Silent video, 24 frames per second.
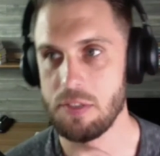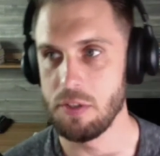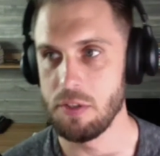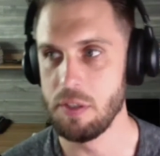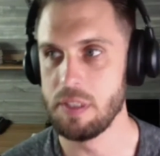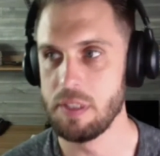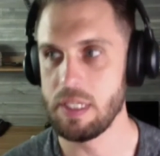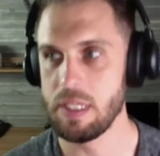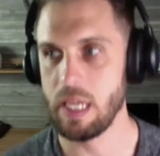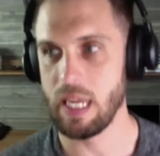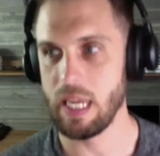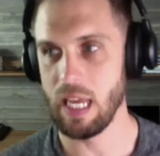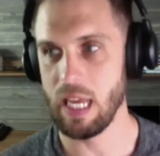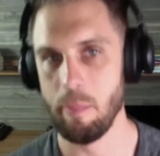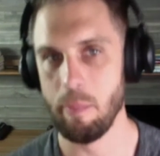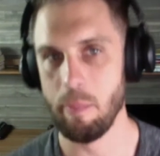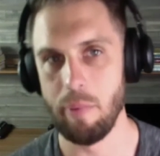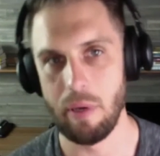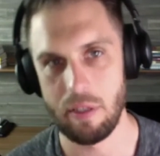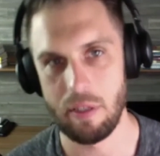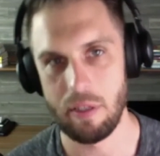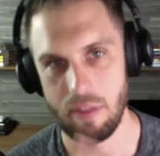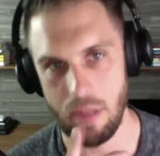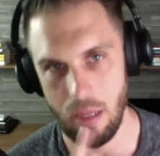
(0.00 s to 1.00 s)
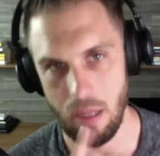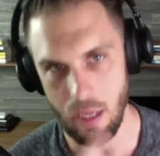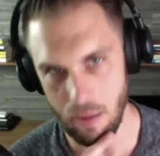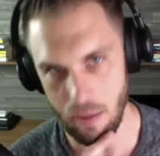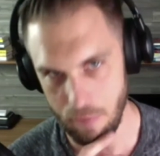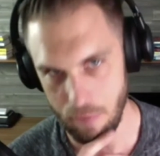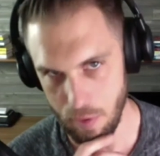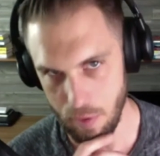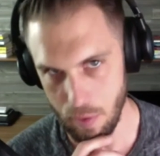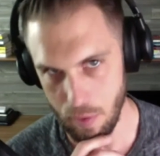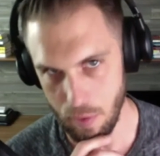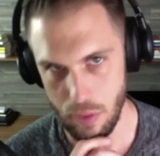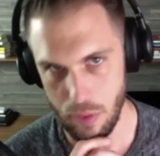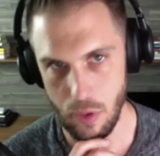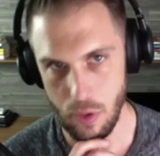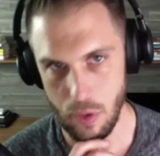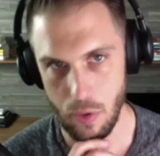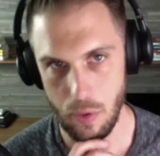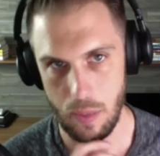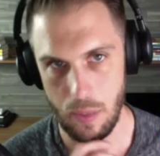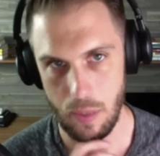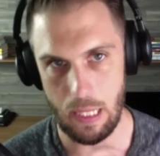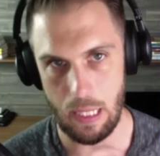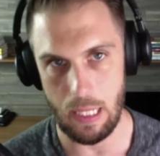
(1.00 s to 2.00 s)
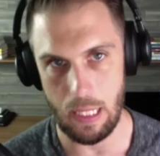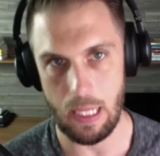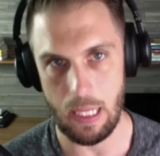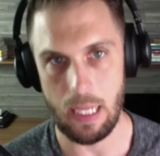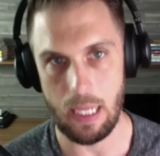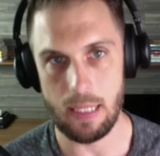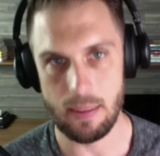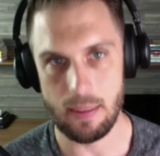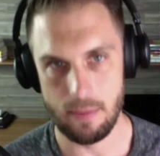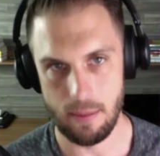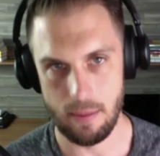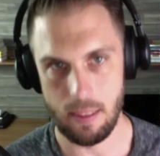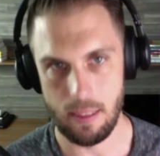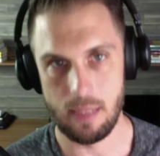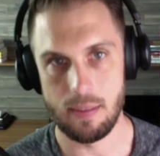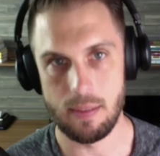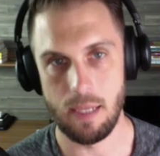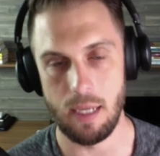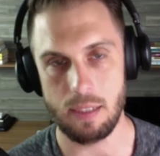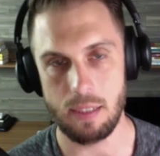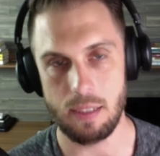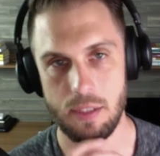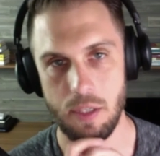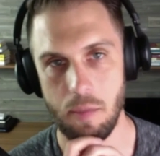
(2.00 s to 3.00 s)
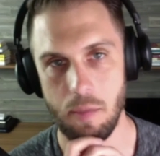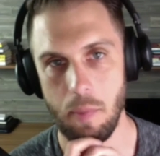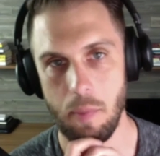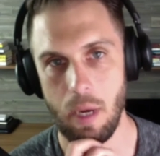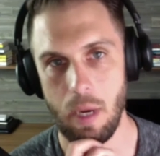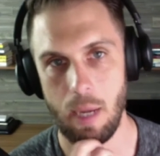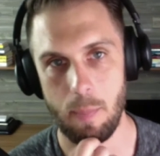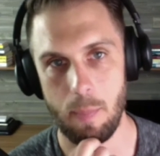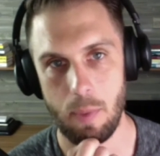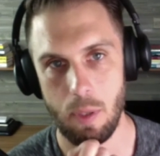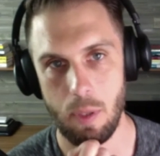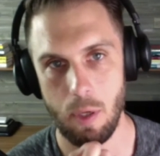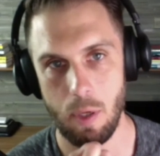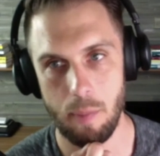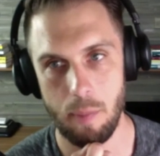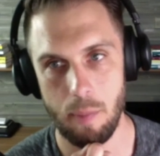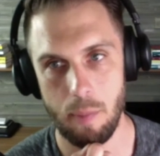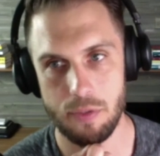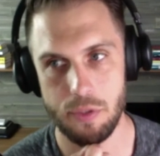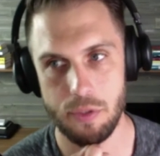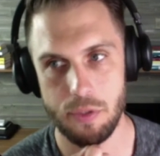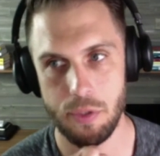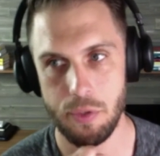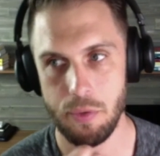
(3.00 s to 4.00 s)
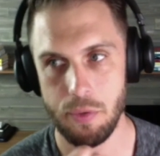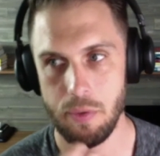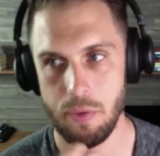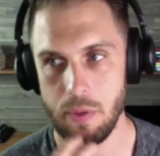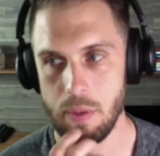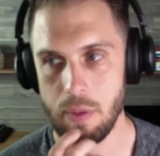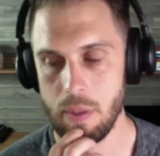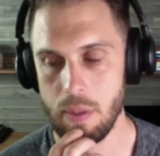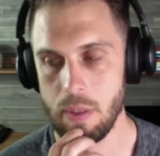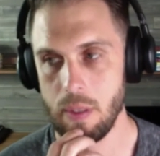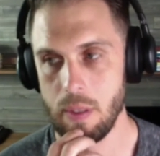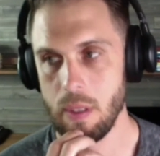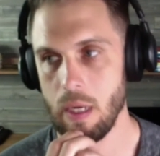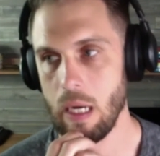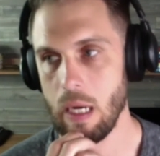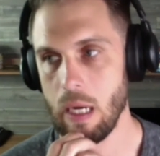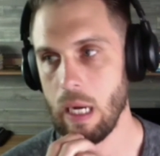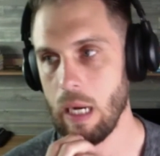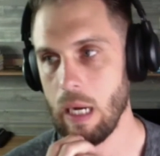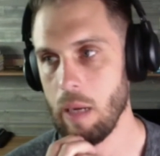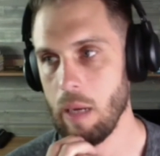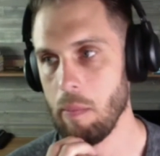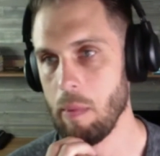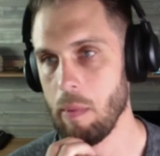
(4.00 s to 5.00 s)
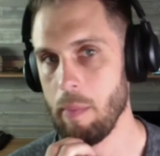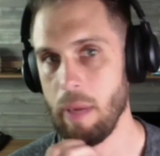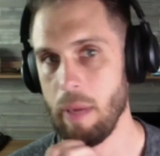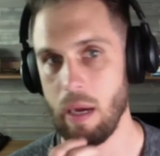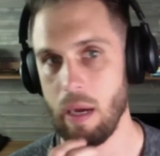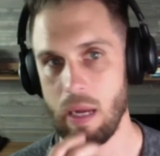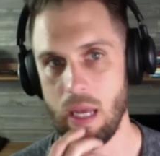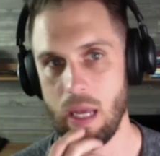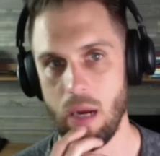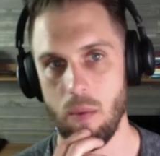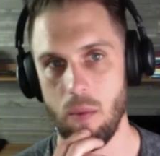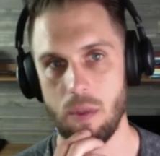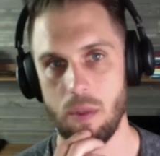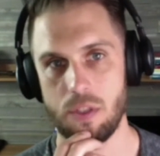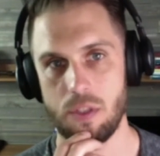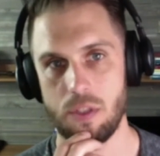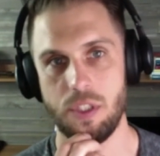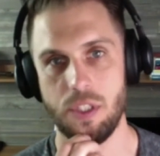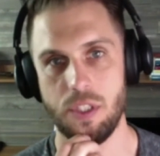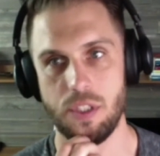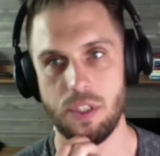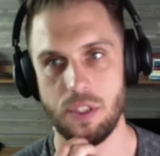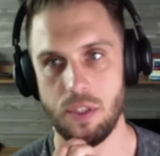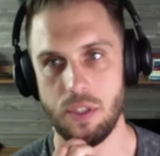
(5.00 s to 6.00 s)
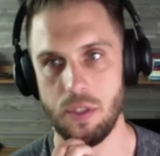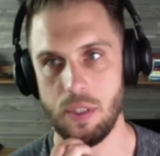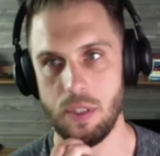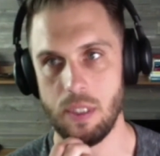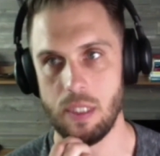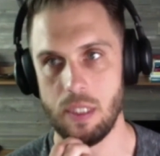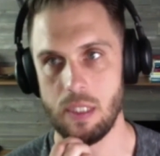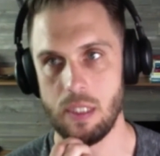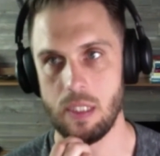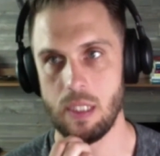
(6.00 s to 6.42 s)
as I kind of booked the interview with you, and then I had talked to your mom a little bit too, about kind of what she's doing.